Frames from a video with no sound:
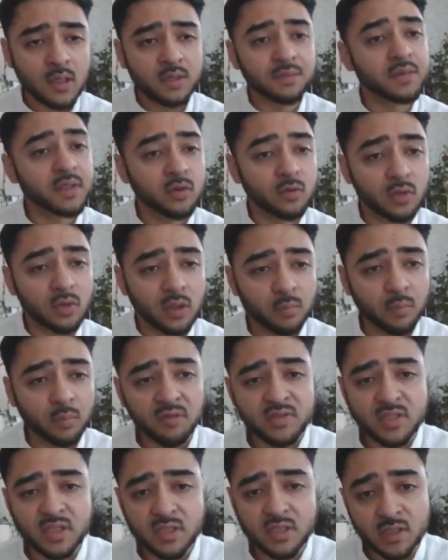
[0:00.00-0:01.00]
then you can apply
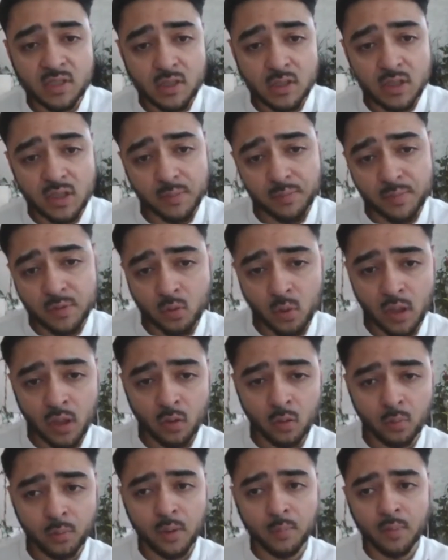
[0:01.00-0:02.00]
for citizenship as well,
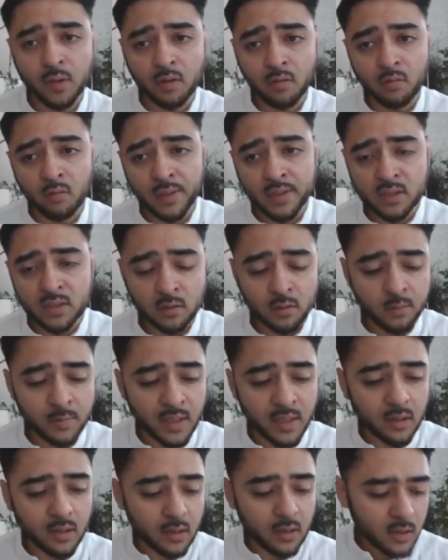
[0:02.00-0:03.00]
or permanent right to
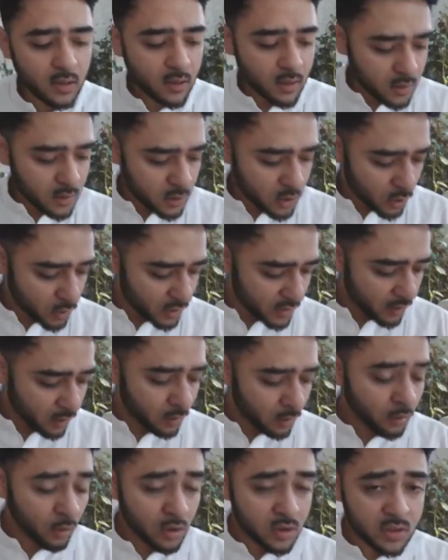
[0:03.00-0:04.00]
remain. So there
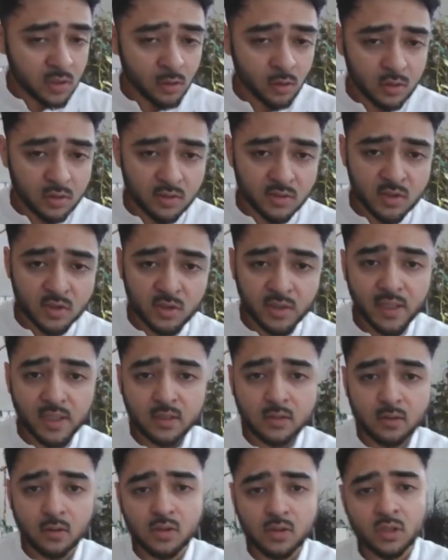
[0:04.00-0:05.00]
are lots and lots of
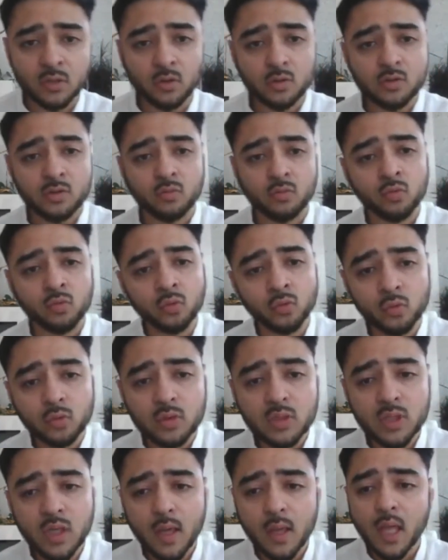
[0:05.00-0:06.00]
tricks, lots and lots of
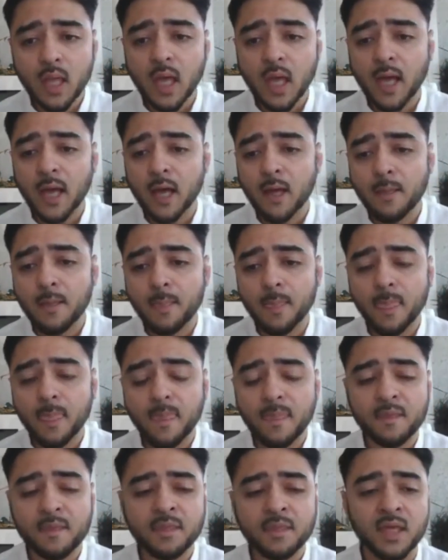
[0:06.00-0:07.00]
rules
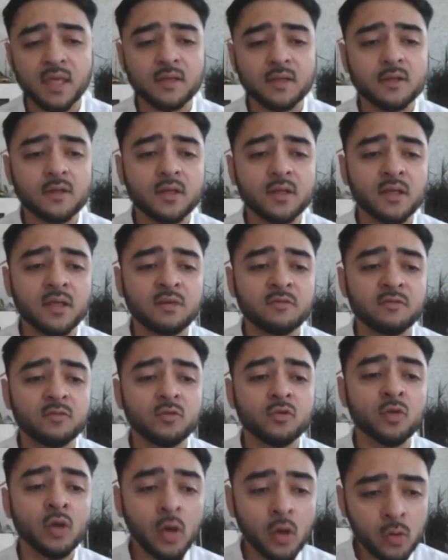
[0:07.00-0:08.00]
that if
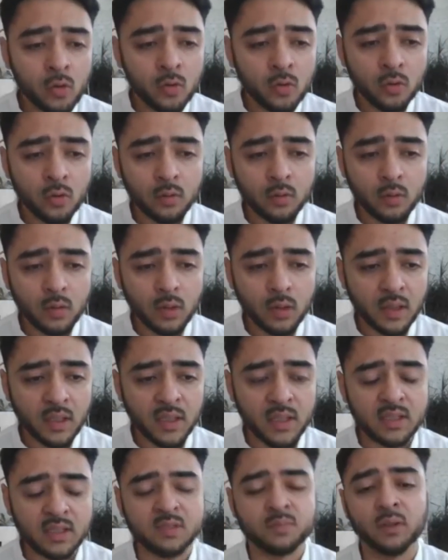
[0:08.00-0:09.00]
you know,
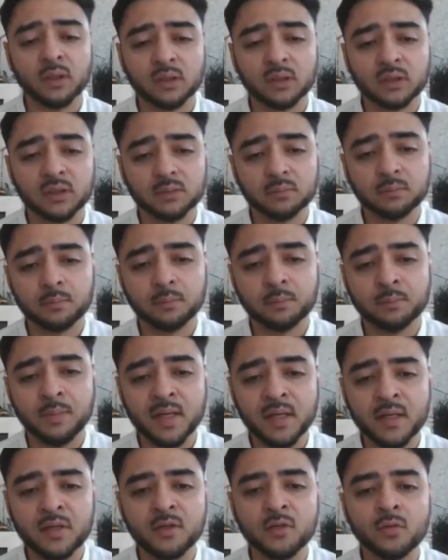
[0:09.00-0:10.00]
it's much
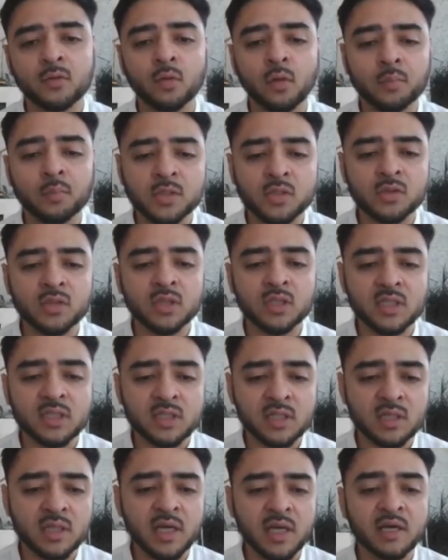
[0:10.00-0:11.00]
better, your opportunities
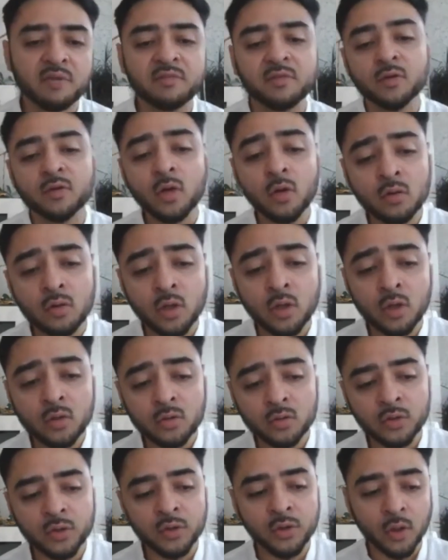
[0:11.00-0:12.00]
are there. If you don't know,
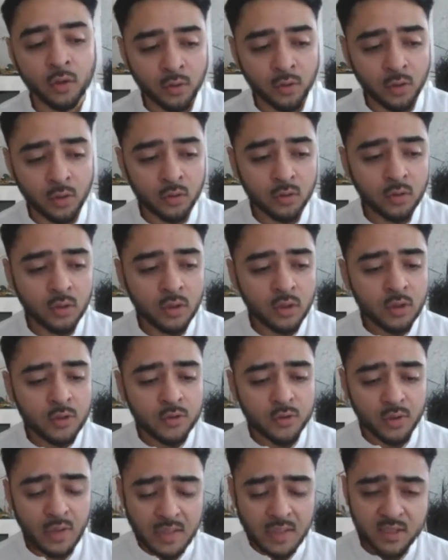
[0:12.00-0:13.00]
you don't know.
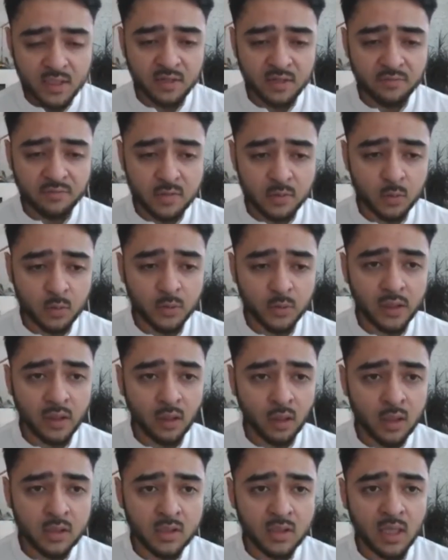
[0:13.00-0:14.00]
So that's the difference between
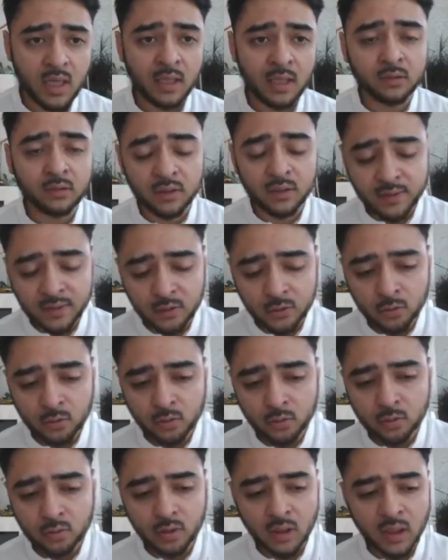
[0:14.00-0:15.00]
us and
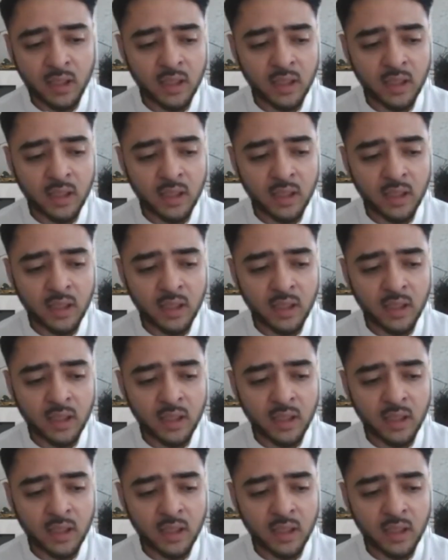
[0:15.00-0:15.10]
traditional